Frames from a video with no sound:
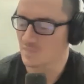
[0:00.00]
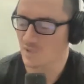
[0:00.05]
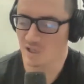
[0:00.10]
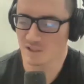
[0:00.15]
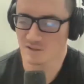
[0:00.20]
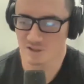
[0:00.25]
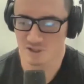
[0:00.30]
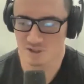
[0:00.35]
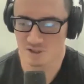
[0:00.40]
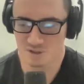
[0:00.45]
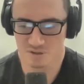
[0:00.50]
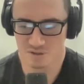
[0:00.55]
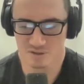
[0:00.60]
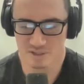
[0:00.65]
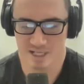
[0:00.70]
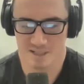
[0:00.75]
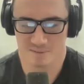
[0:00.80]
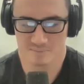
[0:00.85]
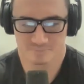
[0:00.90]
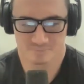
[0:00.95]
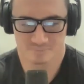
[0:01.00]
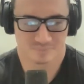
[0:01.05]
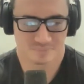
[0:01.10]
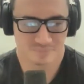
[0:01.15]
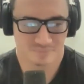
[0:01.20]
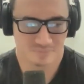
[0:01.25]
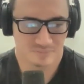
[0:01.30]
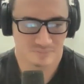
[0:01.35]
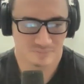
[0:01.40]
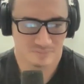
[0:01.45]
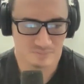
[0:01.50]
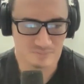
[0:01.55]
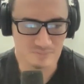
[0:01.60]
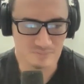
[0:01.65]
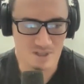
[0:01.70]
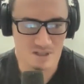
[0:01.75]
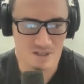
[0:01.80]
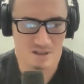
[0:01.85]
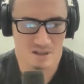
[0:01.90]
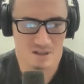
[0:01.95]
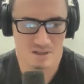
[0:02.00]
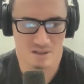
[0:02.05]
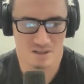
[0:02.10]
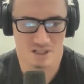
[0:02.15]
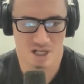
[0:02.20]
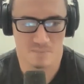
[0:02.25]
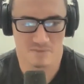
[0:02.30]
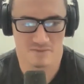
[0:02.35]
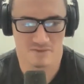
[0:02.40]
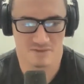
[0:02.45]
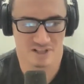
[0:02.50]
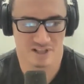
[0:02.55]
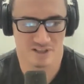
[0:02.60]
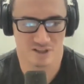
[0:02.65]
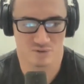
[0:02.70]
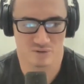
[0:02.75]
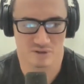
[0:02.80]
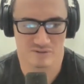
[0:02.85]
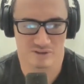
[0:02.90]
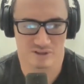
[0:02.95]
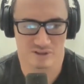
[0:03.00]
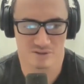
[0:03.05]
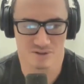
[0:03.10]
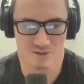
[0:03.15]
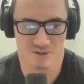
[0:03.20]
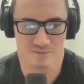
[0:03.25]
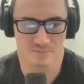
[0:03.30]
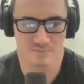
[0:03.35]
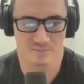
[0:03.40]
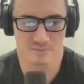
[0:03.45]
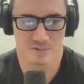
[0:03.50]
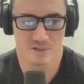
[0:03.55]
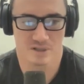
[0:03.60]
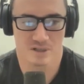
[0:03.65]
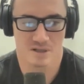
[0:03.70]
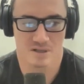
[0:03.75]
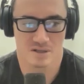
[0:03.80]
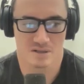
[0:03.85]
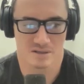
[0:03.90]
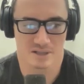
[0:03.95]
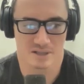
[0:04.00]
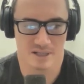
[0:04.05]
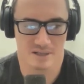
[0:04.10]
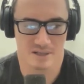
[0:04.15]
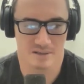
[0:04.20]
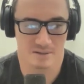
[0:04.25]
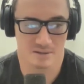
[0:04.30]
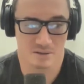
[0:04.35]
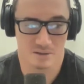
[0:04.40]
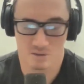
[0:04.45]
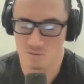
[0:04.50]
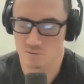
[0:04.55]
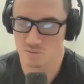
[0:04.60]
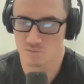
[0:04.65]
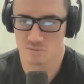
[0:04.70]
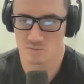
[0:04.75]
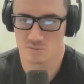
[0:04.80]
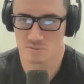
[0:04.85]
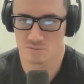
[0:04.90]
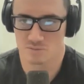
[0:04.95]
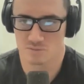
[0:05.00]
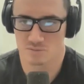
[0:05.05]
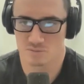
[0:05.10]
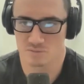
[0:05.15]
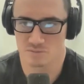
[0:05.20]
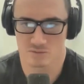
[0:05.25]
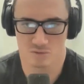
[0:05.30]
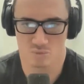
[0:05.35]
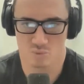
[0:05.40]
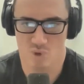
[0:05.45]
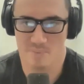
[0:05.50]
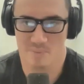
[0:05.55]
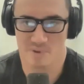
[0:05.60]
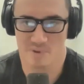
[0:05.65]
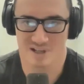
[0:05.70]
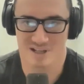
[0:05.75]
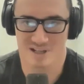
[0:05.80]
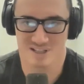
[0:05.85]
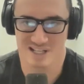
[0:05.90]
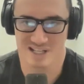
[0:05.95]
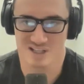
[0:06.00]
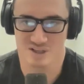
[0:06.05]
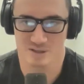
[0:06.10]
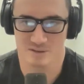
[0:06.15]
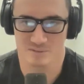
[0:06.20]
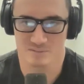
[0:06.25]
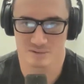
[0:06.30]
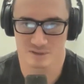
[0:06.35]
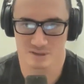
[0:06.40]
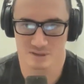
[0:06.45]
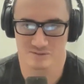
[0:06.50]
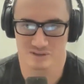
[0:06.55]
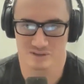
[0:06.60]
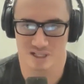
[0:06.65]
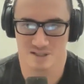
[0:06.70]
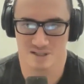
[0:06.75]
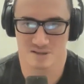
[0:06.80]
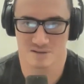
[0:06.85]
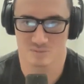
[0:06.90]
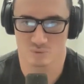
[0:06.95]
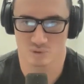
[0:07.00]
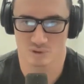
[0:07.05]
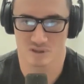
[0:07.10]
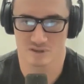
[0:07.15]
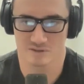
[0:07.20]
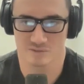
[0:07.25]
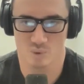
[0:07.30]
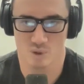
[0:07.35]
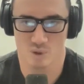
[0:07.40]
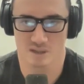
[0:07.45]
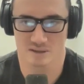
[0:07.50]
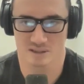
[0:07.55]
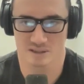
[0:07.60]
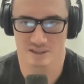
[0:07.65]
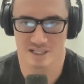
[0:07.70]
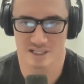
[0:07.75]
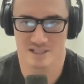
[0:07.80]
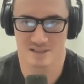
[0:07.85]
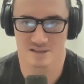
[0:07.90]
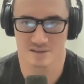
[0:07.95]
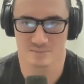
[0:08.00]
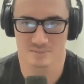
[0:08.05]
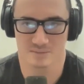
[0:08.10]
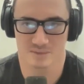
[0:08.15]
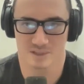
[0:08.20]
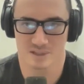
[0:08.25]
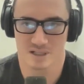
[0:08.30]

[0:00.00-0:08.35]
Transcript: understood that at the time of the sexual revolution, then the weaponization of lust wouldn't have worked against them.